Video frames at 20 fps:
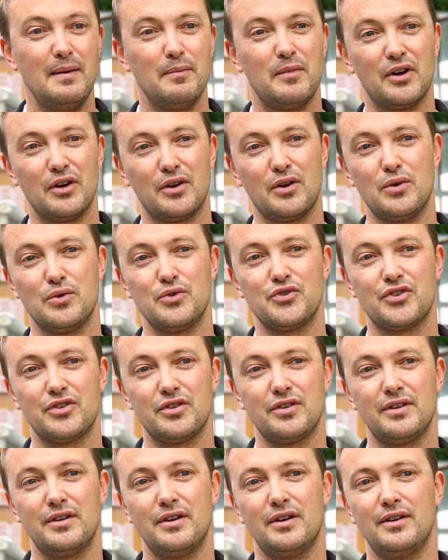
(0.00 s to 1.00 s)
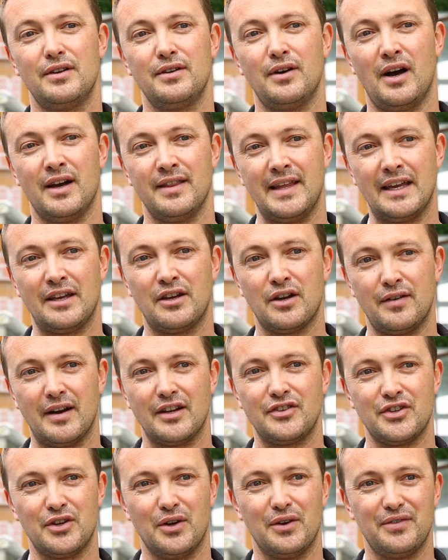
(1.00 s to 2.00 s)
But of course, I then
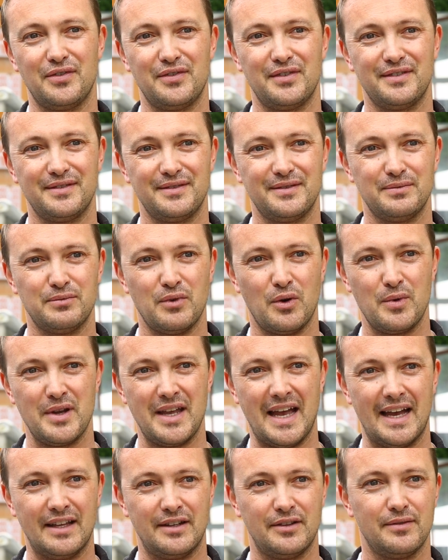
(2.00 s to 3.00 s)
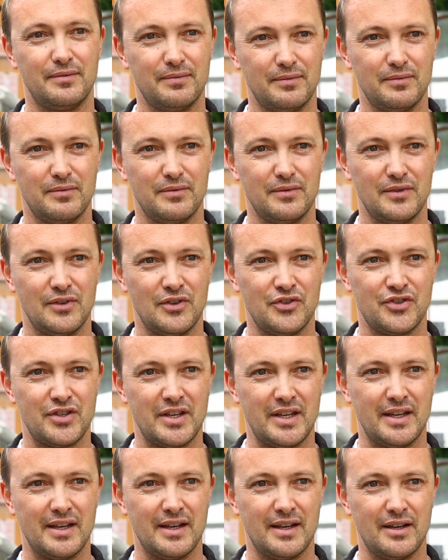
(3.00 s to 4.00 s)
corrected off what we had as
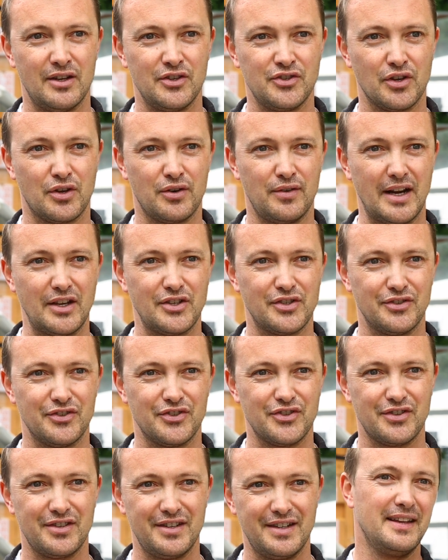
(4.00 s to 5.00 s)
the corrections.